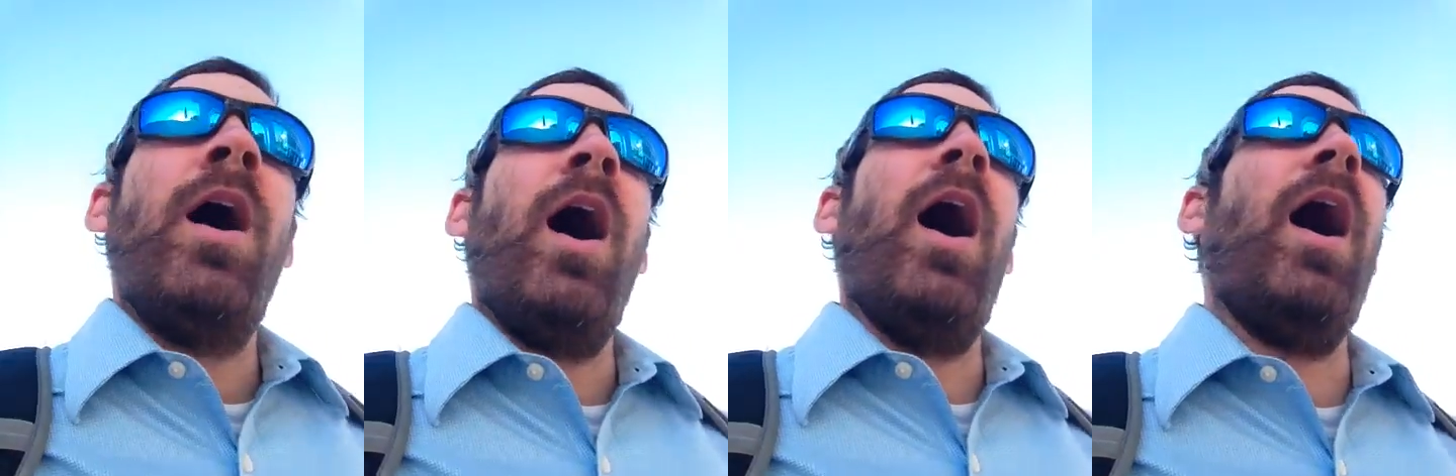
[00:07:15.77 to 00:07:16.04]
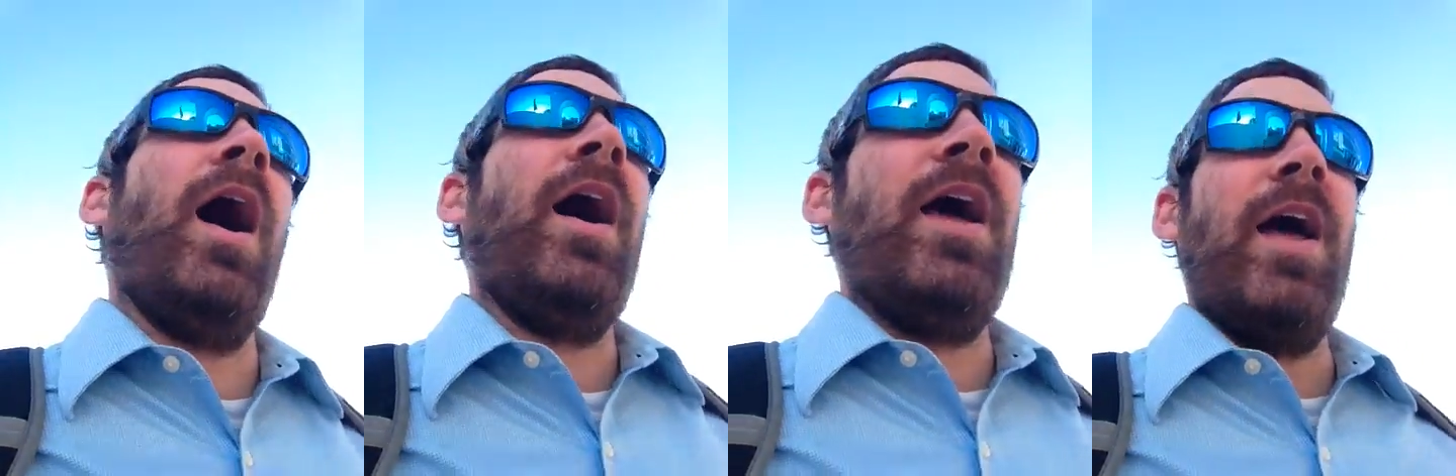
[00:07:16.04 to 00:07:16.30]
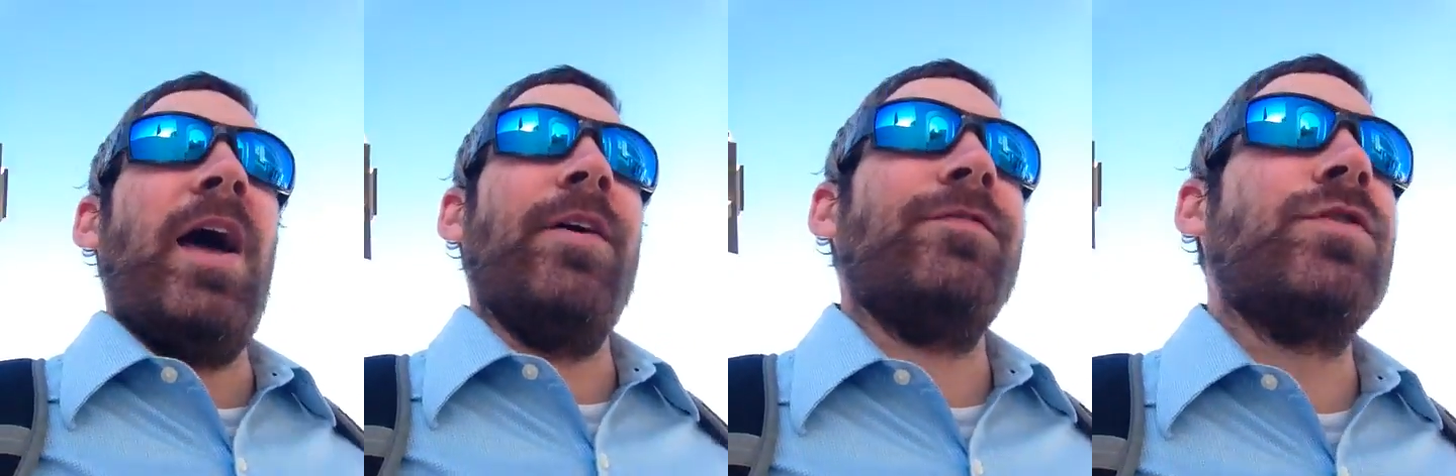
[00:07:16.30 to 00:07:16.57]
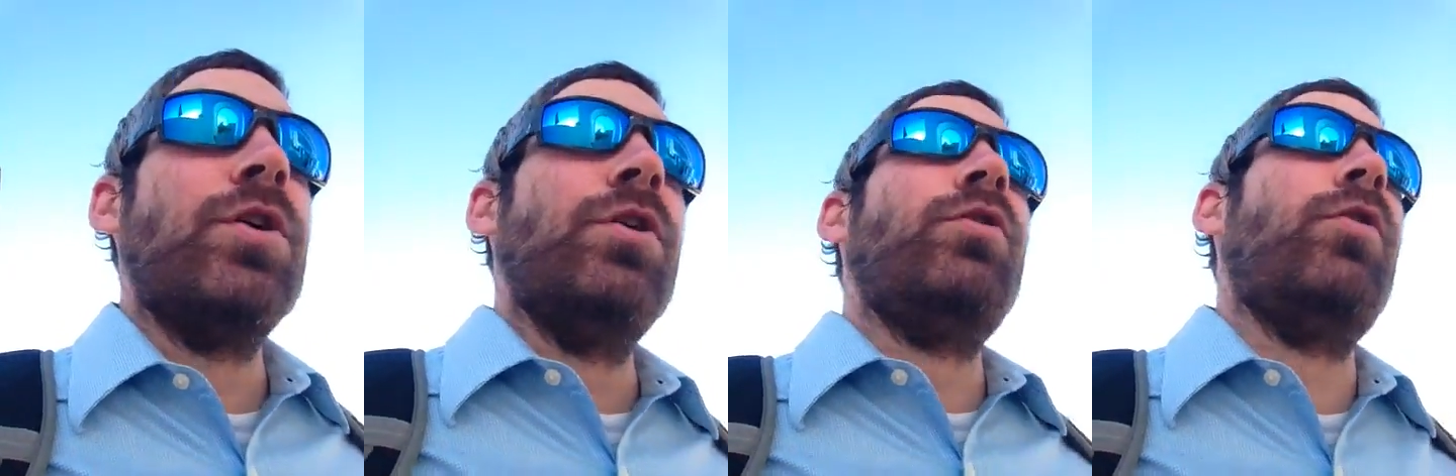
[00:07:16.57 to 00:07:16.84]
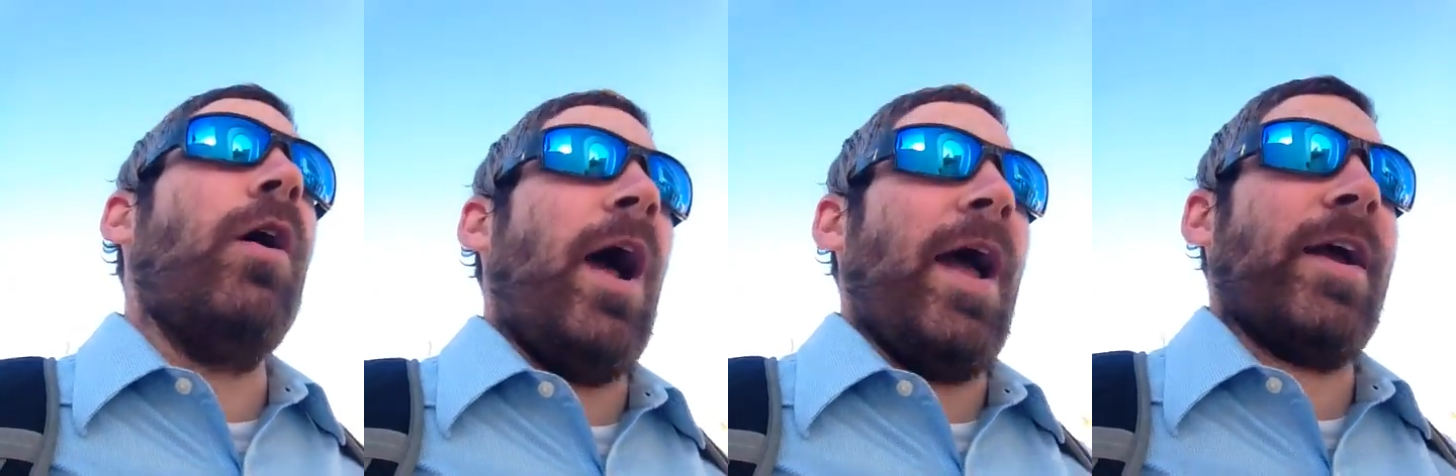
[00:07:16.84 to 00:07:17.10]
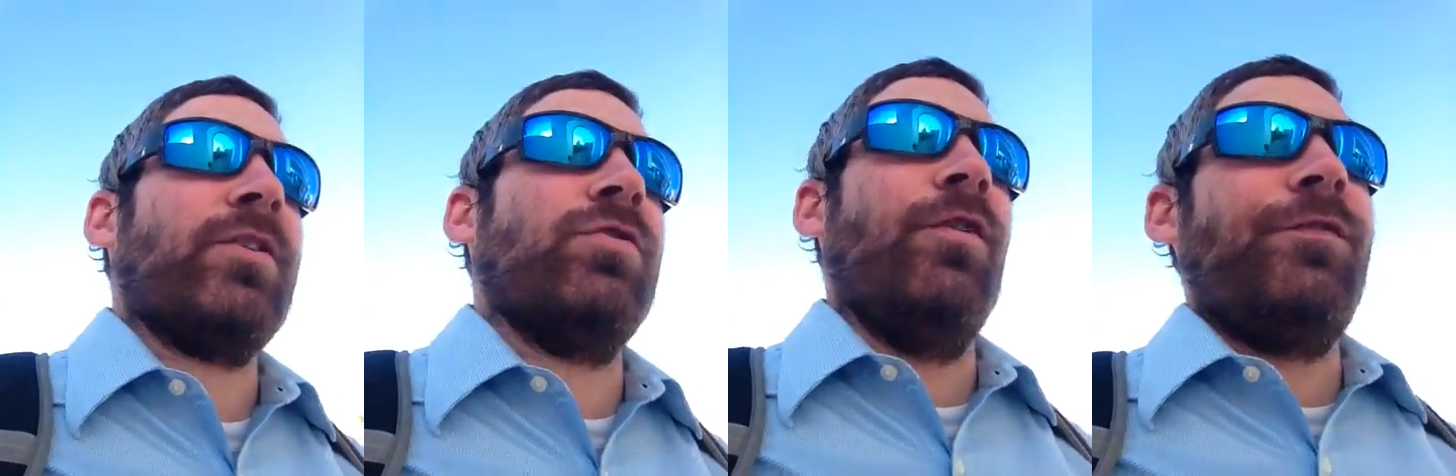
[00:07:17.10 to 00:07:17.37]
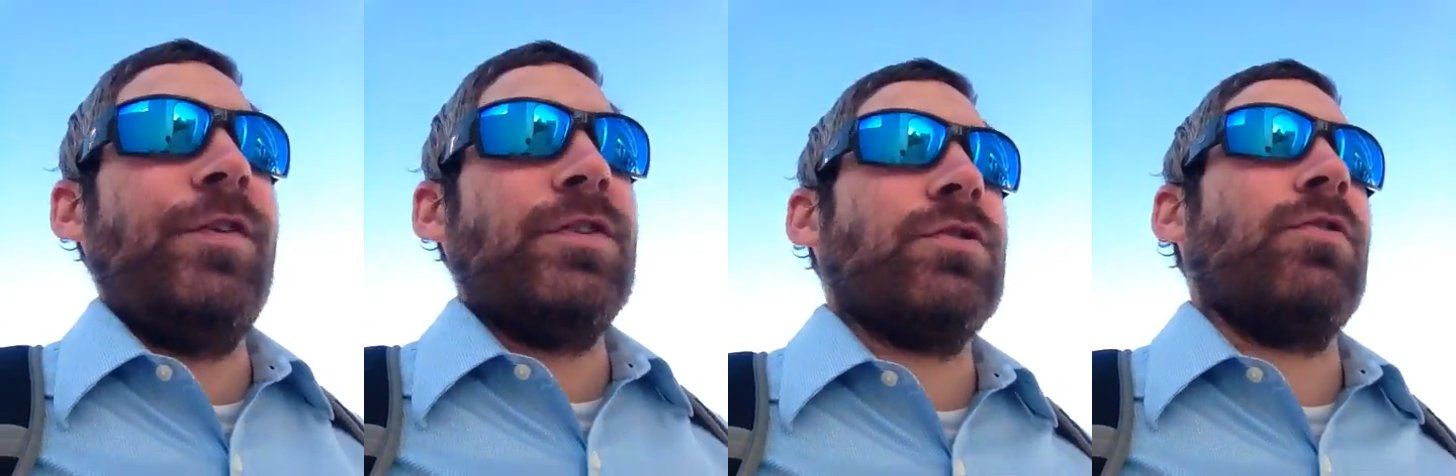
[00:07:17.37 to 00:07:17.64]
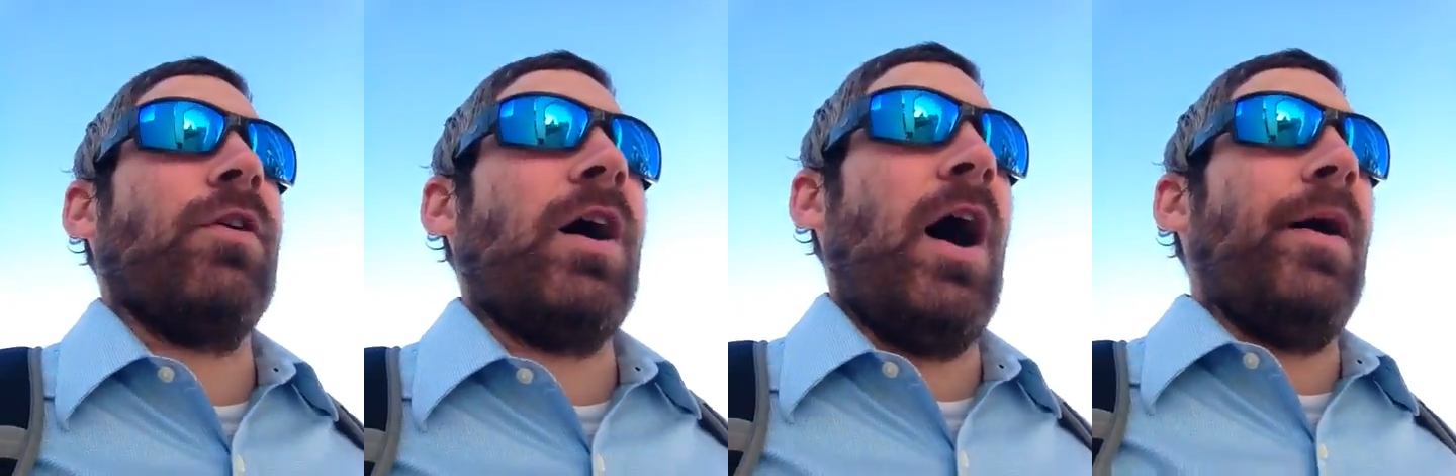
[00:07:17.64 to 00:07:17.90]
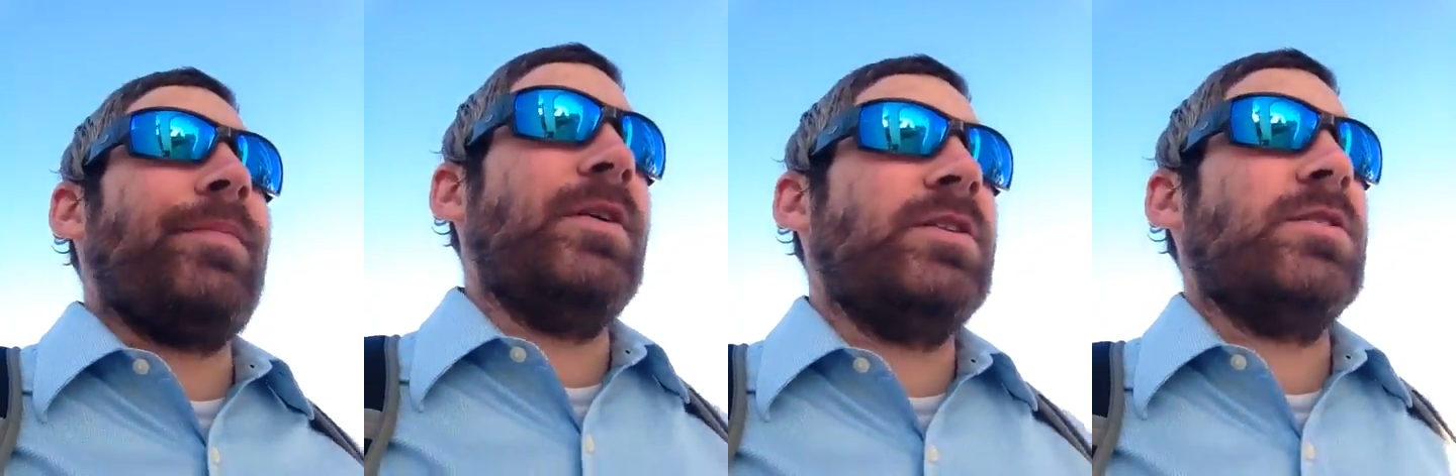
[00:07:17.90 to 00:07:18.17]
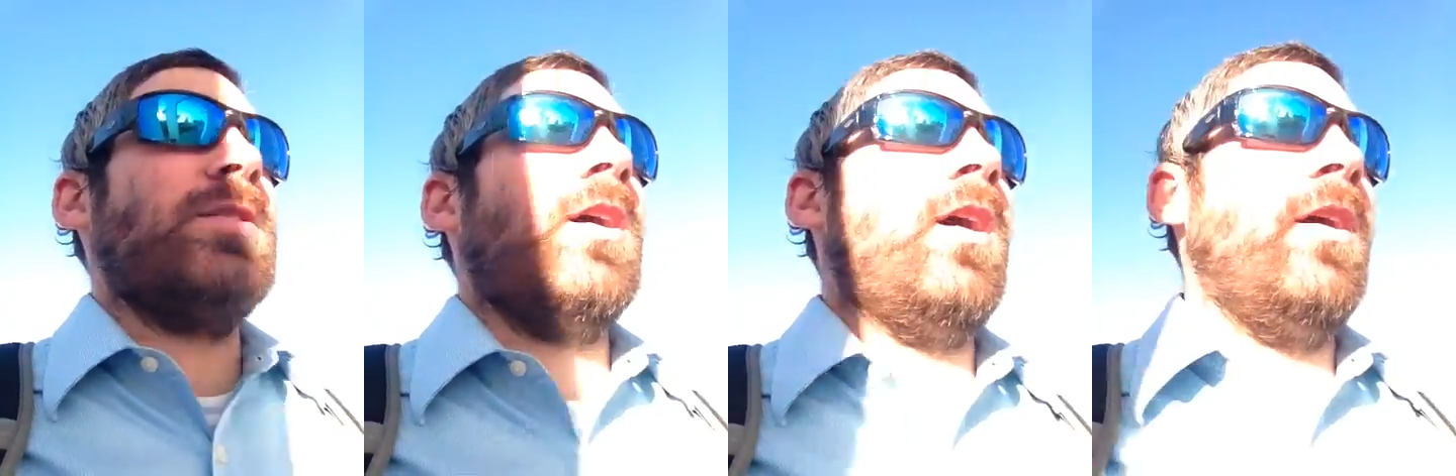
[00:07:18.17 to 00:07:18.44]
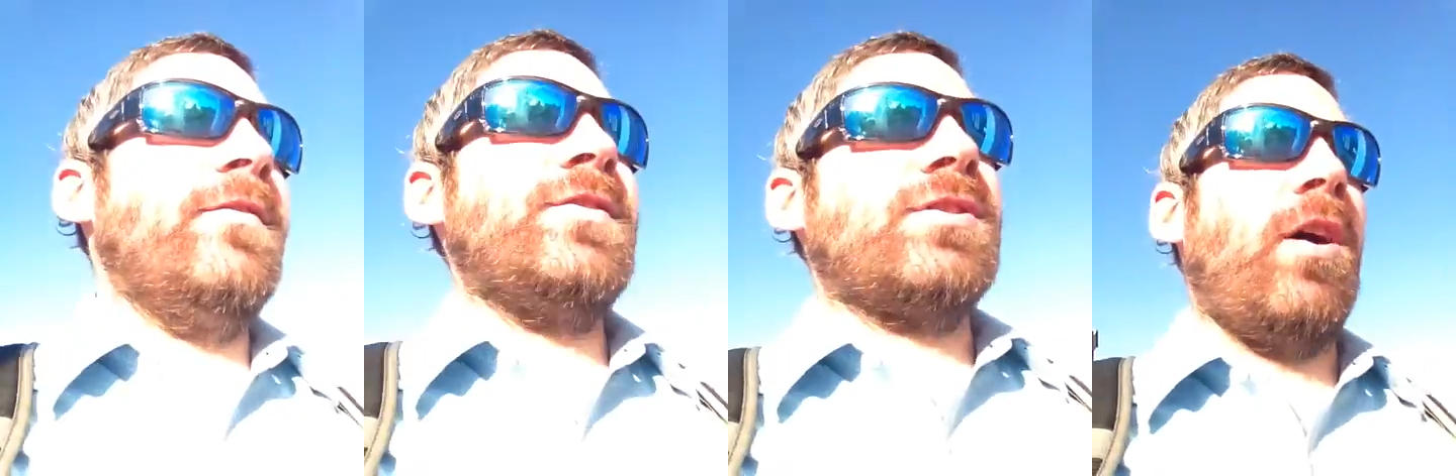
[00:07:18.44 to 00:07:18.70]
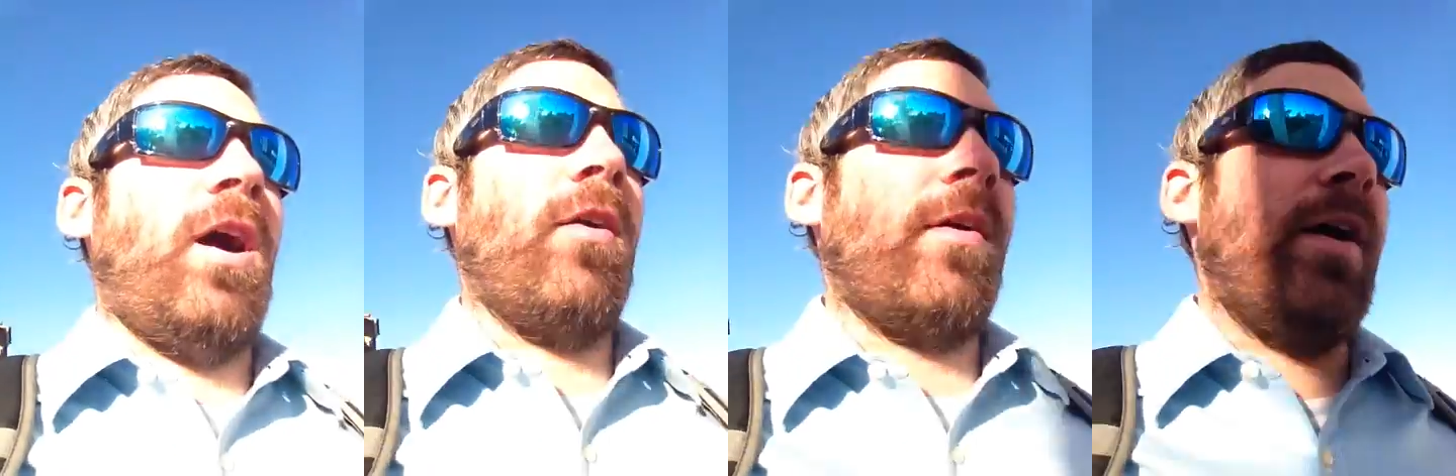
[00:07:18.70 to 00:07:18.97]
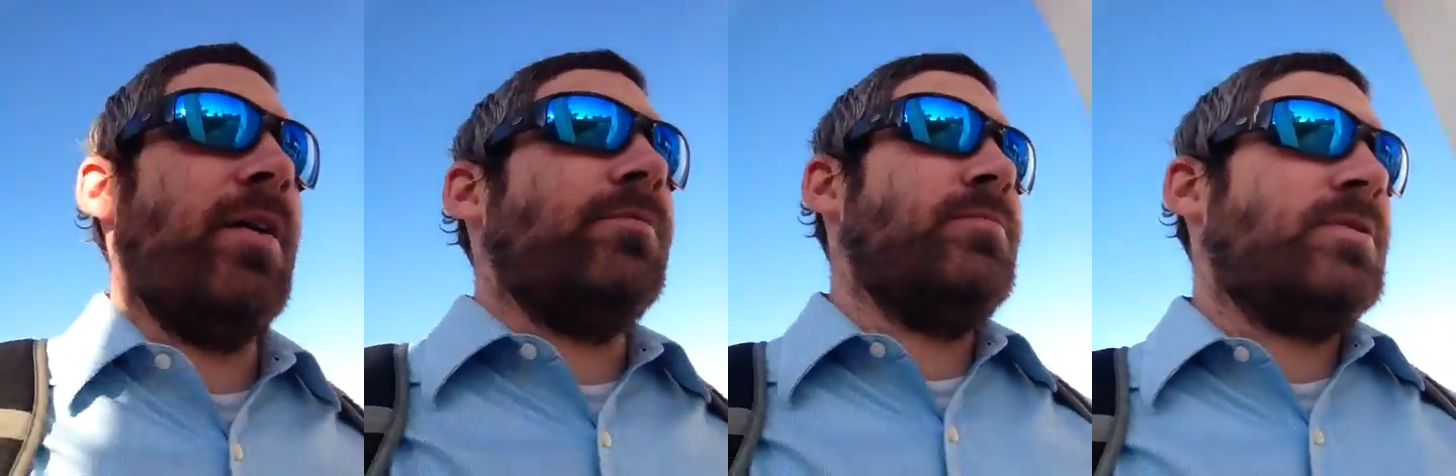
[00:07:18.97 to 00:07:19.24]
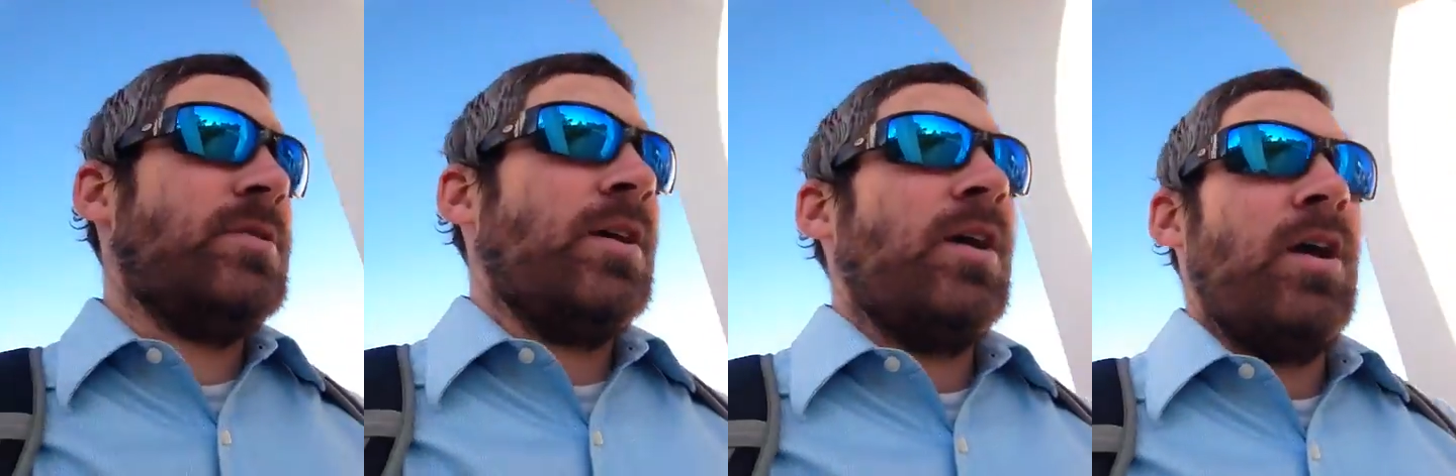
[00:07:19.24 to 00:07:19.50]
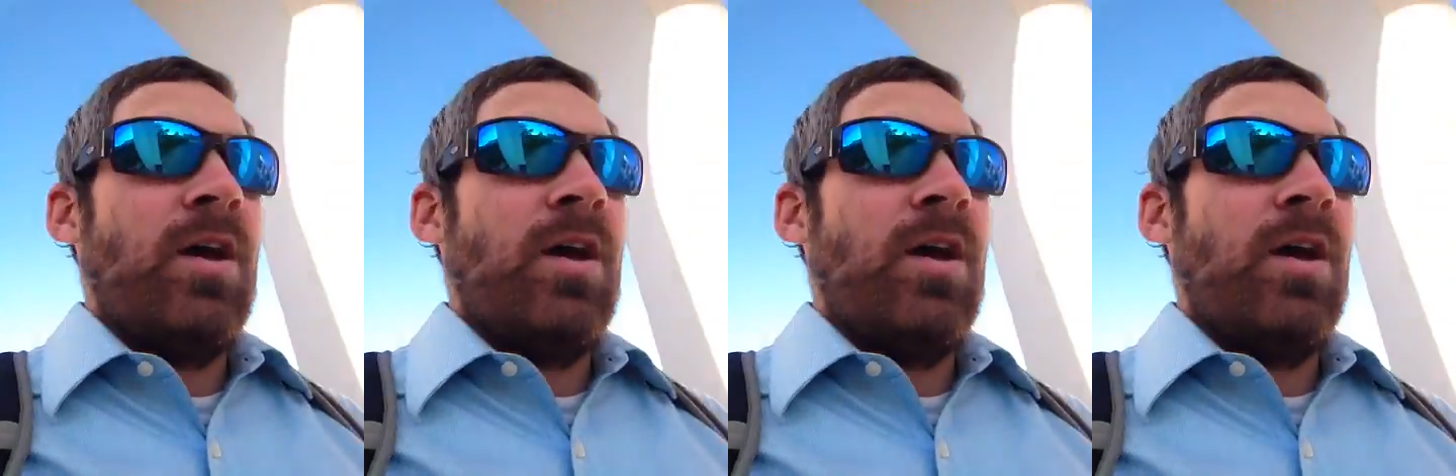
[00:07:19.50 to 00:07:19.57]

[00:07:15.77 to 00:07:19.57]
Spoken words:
I have 2 actual physical copies of Star Realms.